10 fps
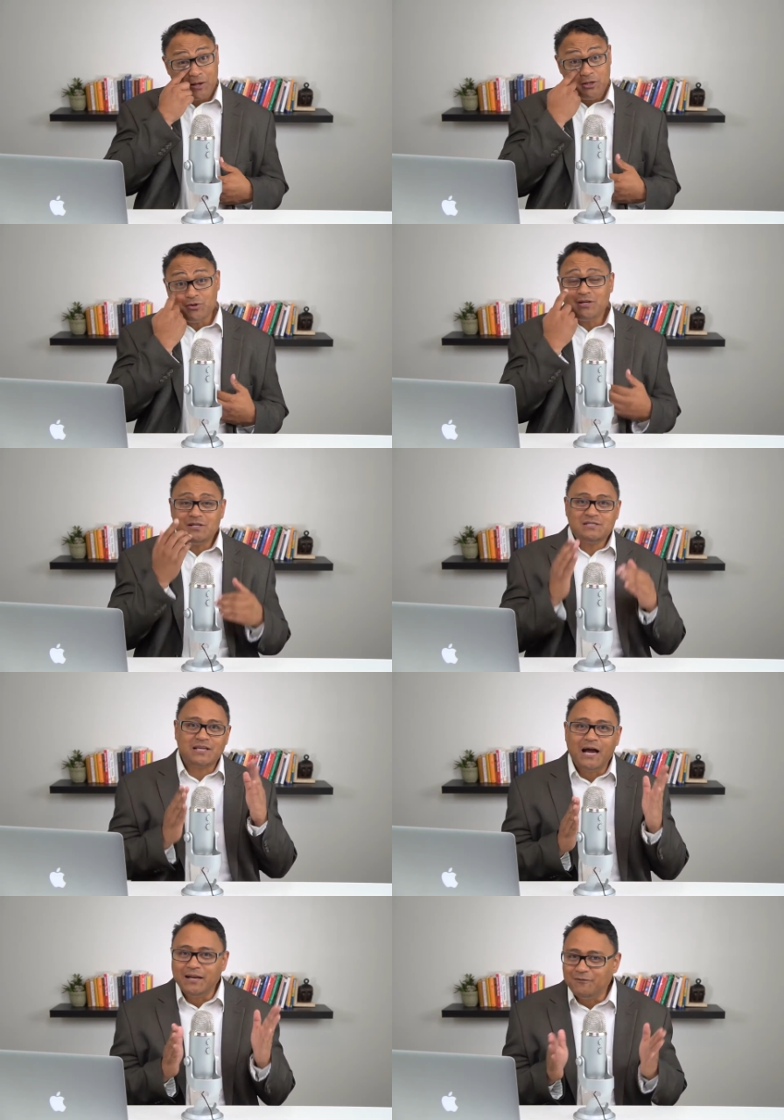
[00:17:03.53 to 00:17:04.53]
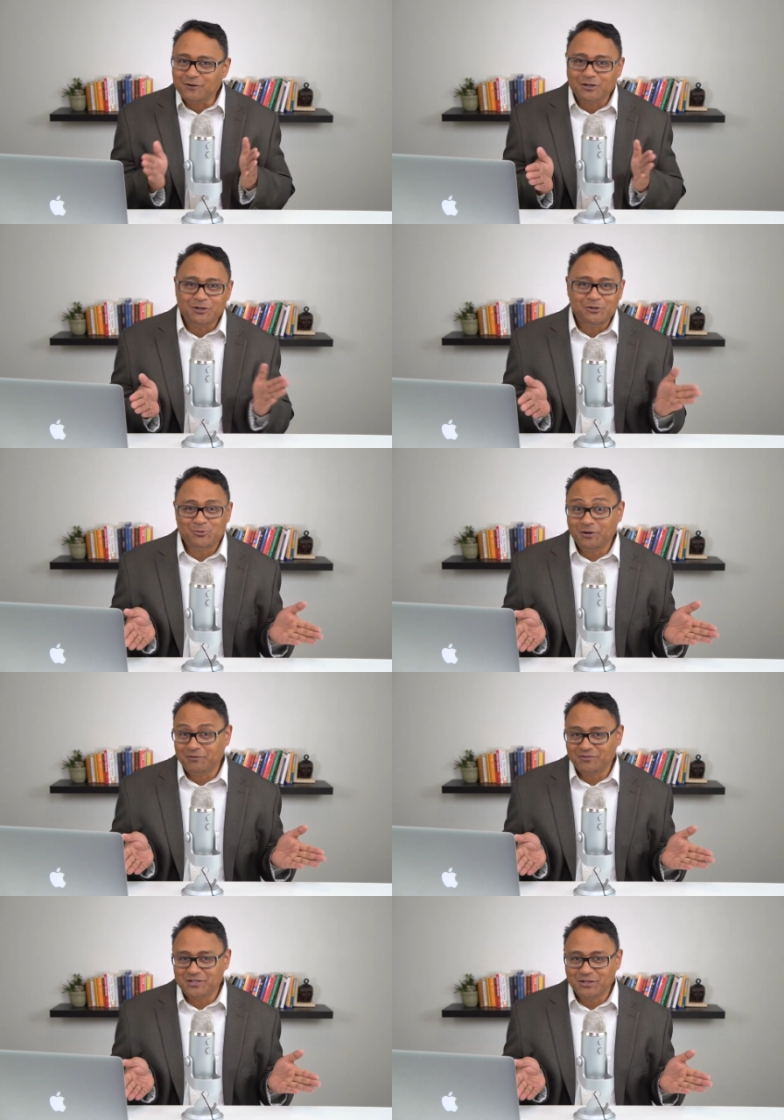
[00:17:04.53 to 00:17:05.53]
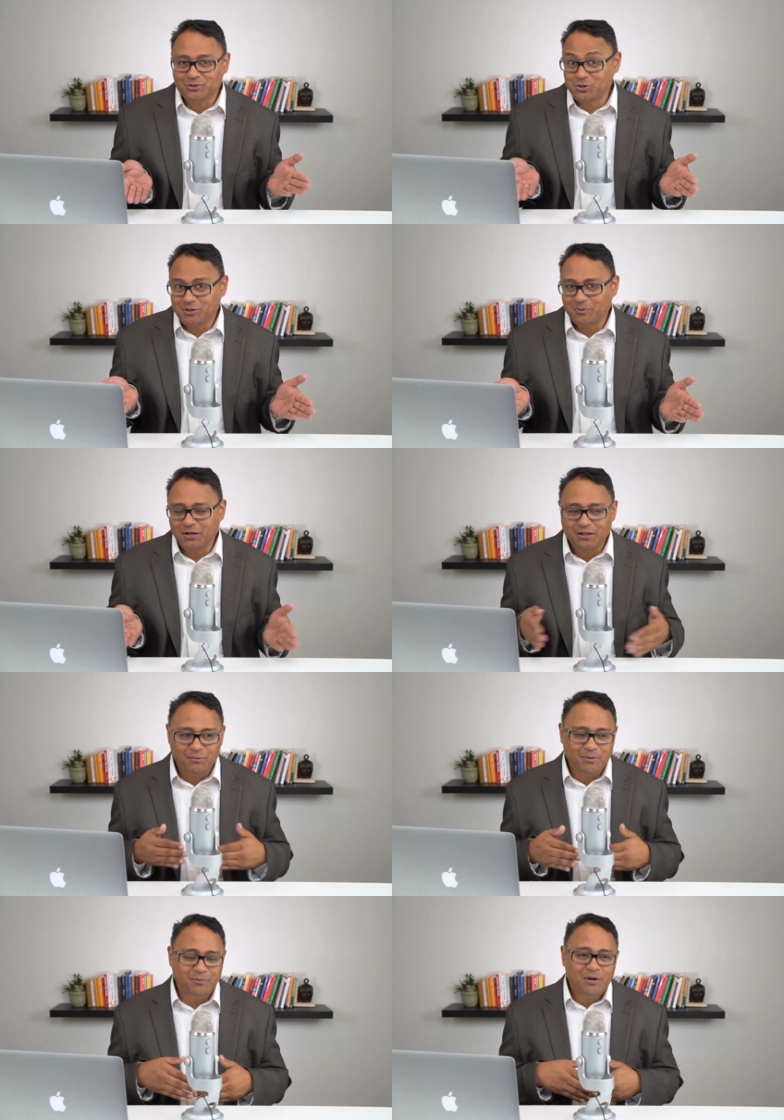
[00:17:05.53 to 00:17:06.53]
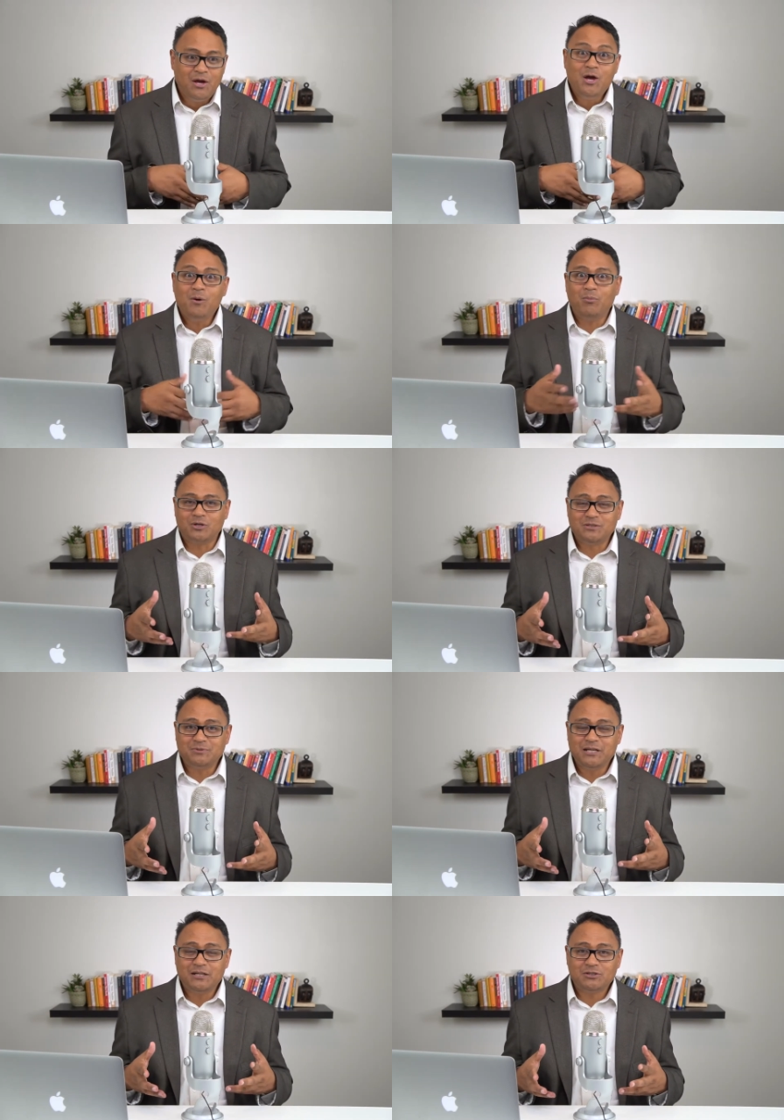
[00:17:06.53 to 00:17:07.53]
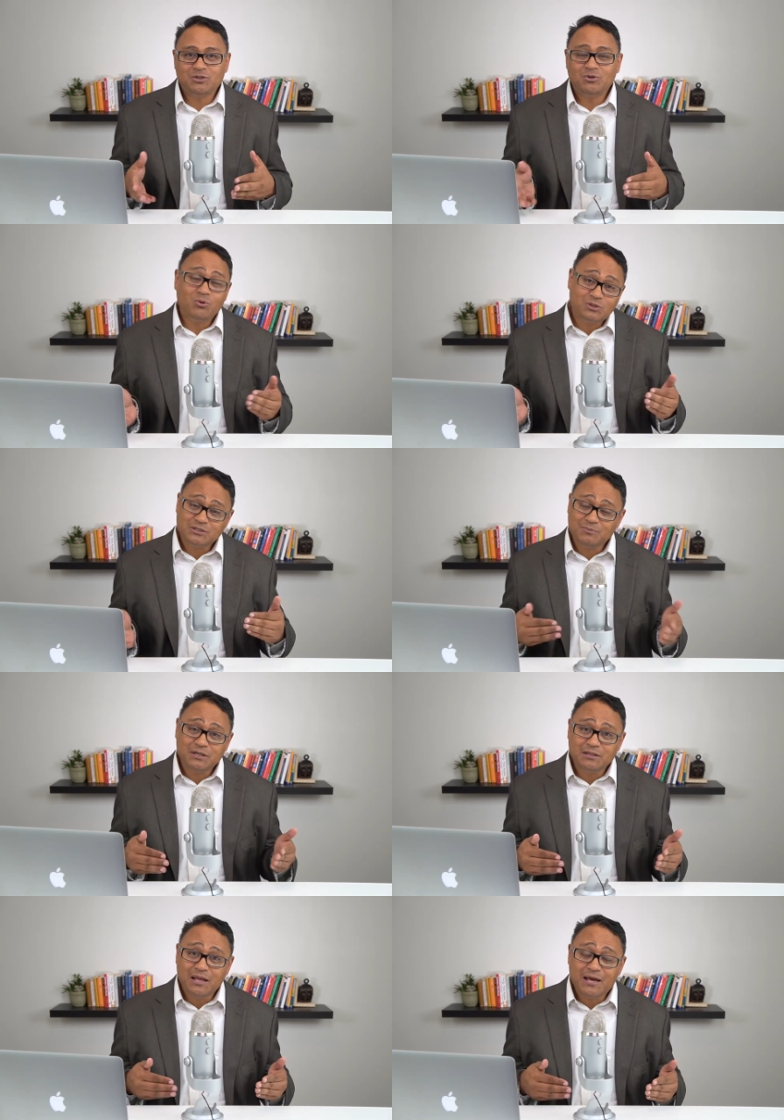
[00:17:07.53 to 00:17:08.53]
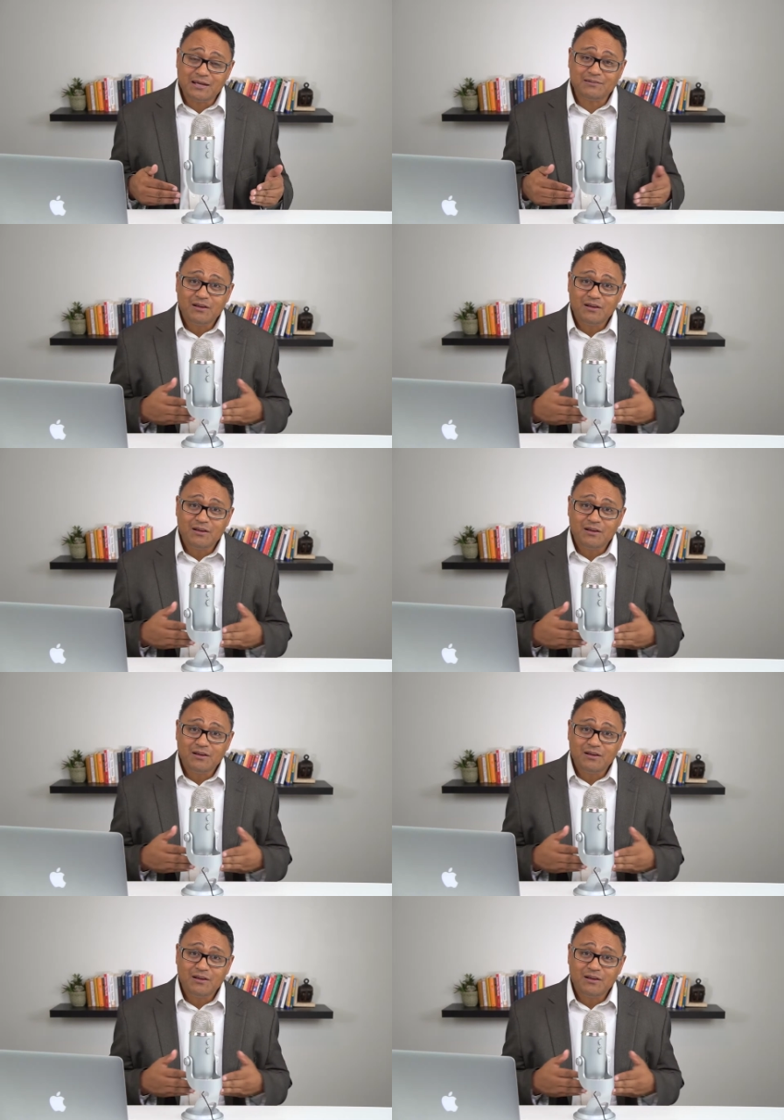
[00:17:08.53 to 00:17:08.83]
can decide if you're going to do 25 cents or something a little bit more substantial or something less.